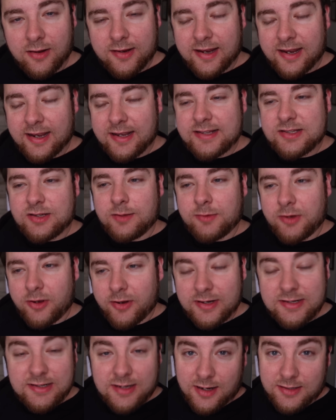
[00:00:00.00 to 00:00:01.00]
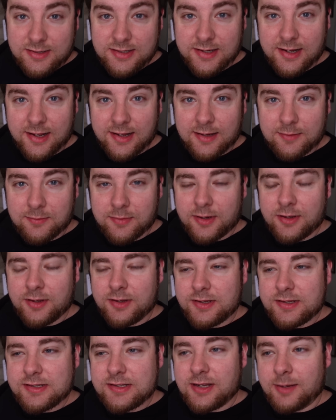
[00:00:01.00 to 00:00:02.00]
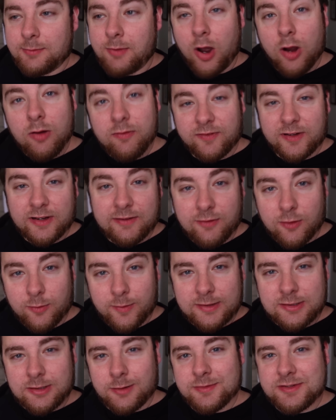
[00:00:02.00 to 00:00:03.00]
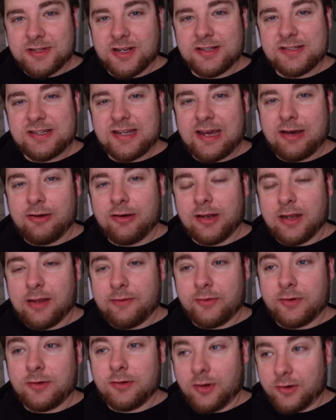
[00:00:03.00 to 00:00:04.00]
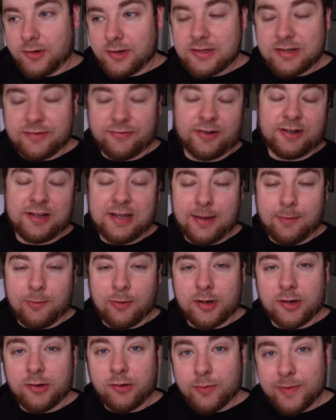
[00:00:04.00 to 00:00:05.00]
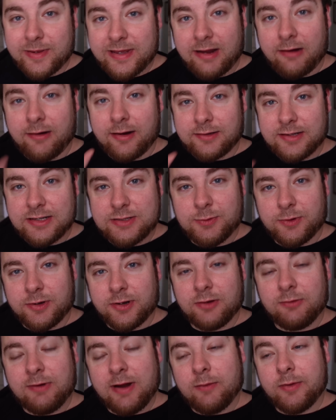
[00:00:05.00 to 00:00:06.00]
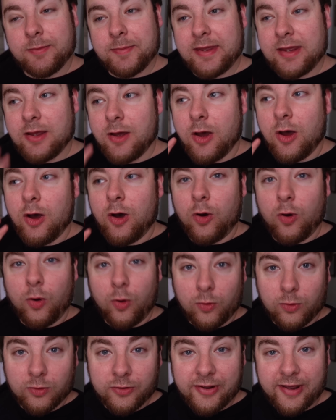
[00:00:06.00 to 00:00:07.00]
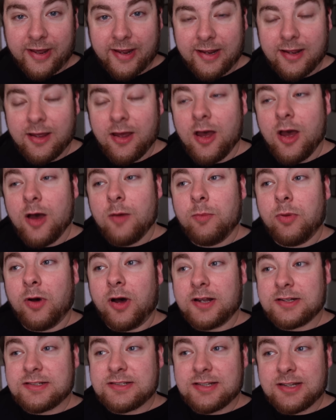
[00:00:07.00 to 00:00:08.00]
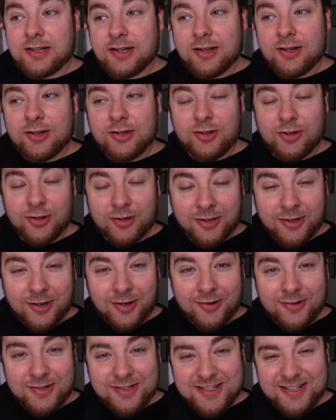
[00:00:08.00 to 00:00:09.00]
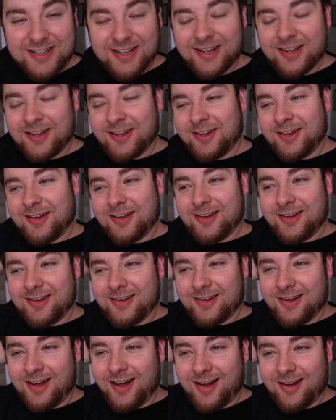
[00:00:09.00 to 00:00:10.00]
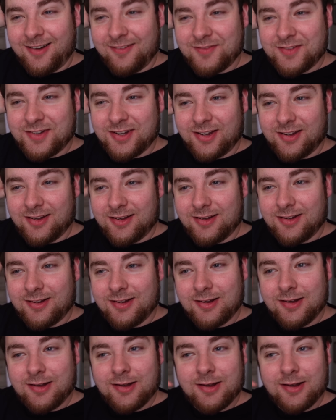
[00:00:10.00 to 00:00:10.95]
Okay, so I'm going dark today because I'm hopefully filming TomSka's Day Out 11 on a different camera. I don't want to be carrying this one around with me all day. But good news, after